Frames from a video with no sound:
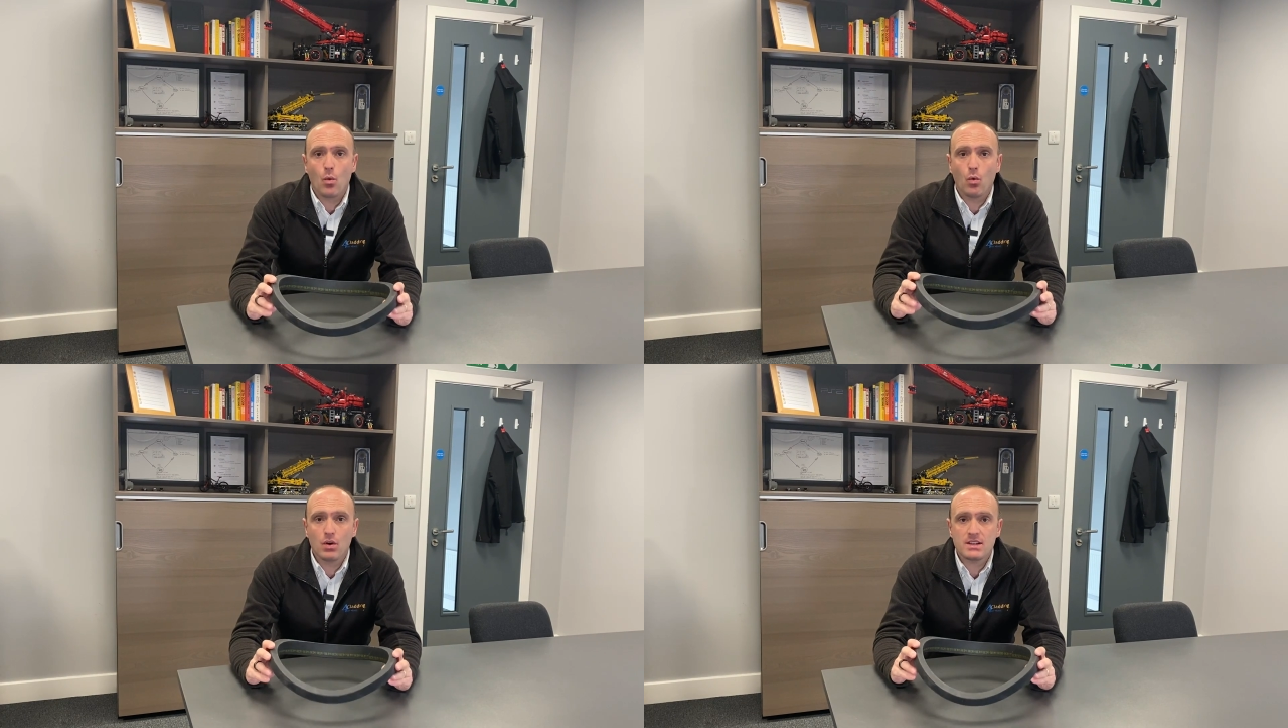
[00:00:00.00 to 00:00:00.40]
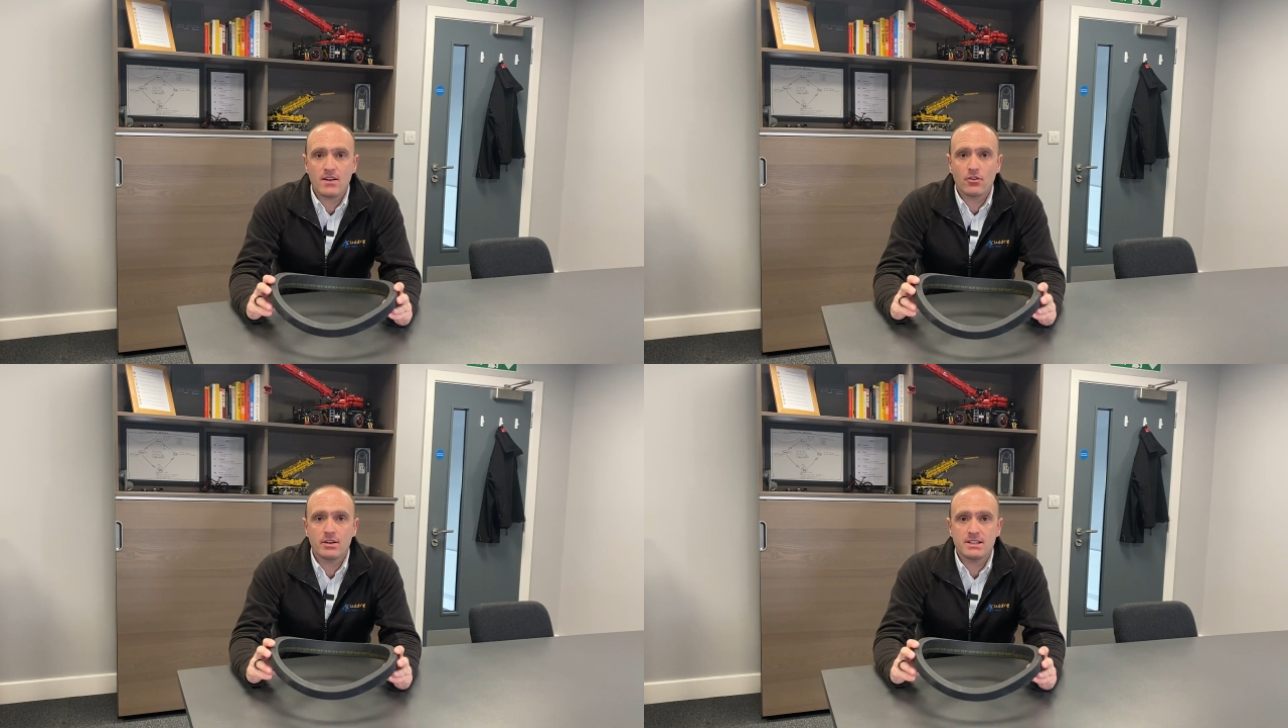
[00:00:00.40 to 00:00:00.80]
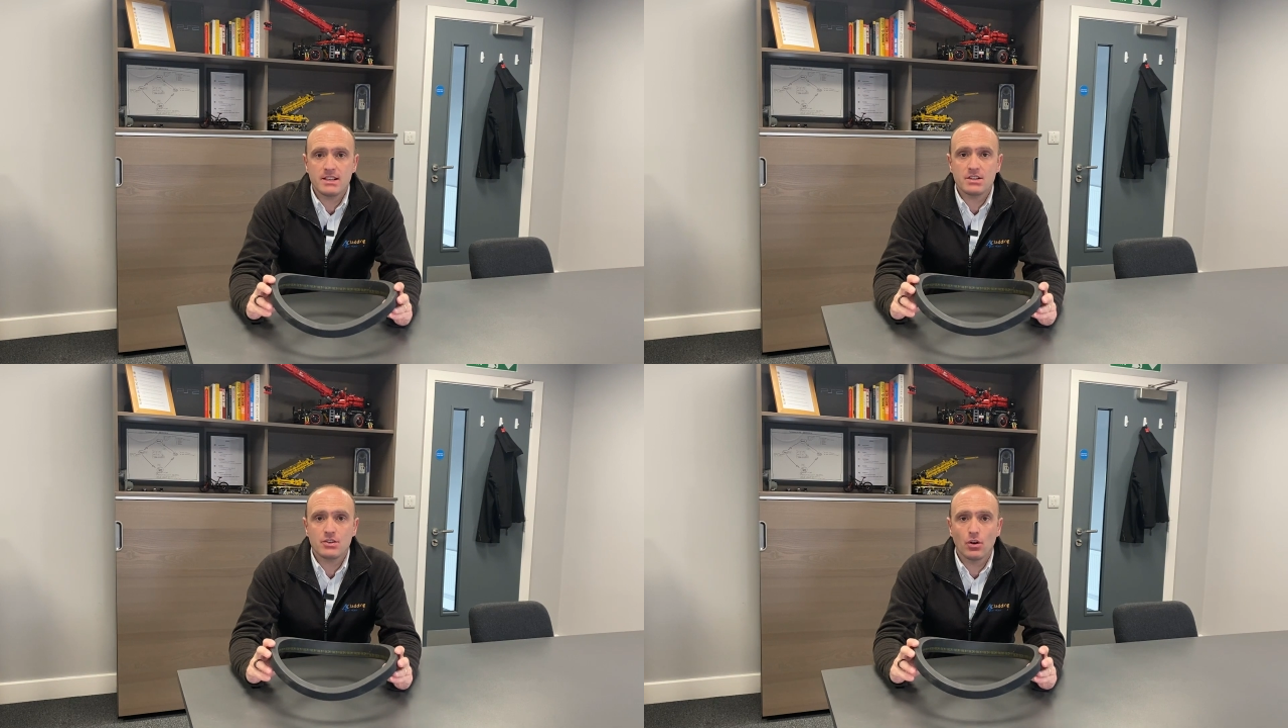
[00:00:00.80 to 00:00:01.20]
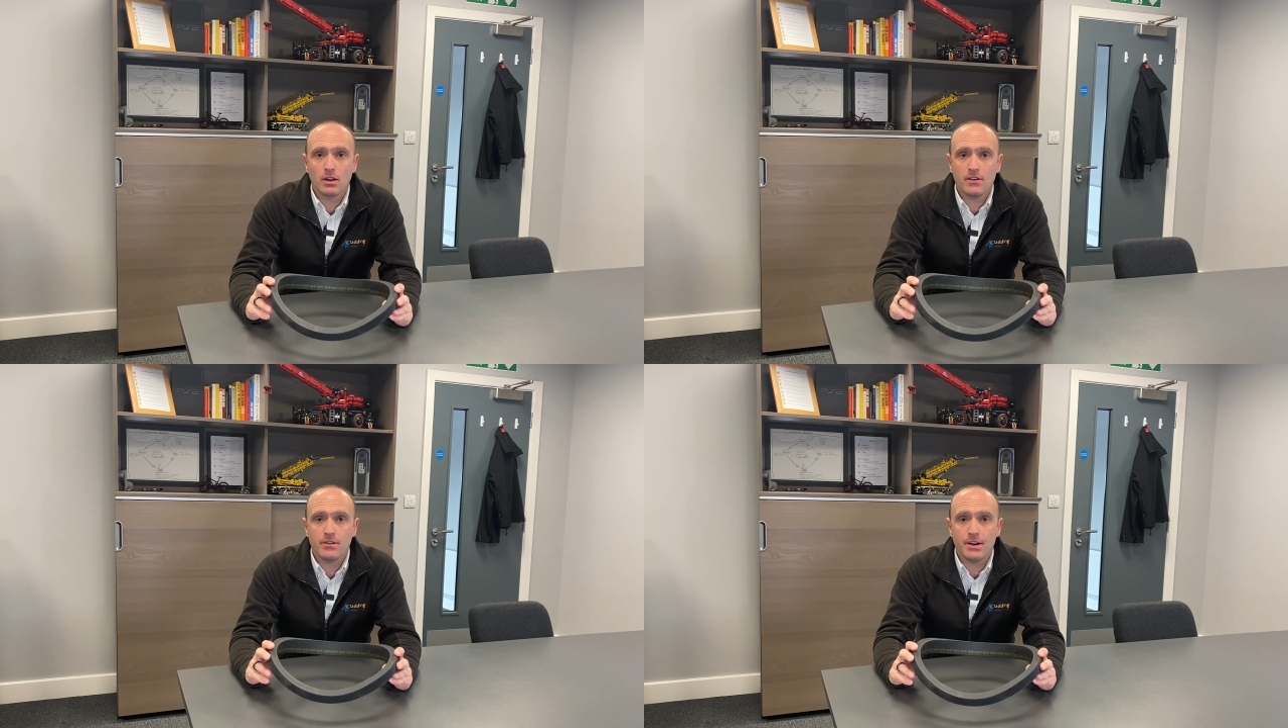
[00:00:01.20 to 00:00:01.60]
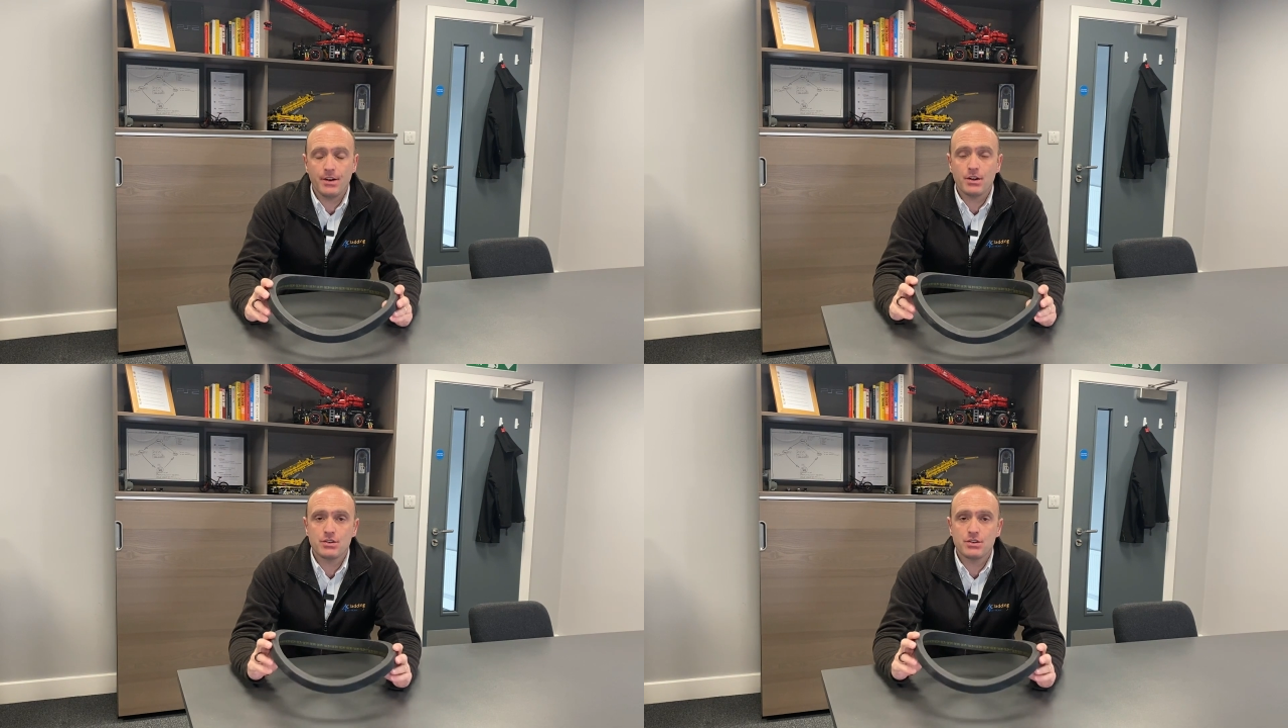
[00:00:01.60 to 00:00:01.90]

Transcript: whatever it is you're lifting